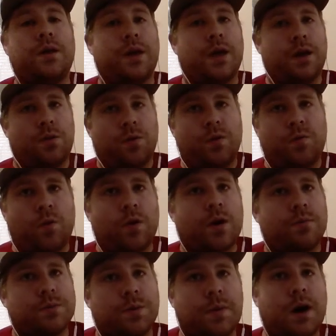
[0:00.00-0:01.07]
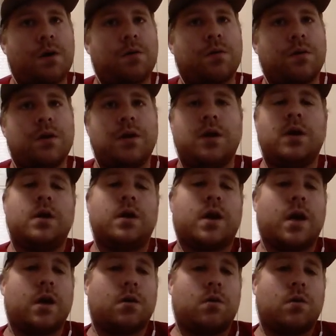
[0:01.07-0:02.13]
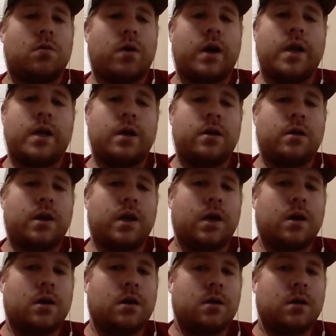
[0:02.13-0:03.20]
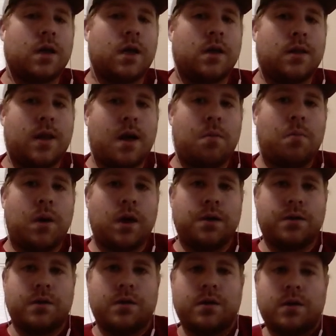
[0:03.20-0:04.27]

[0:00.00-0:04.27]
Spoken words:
day 24 comes about, kind of going right in and getting that mate.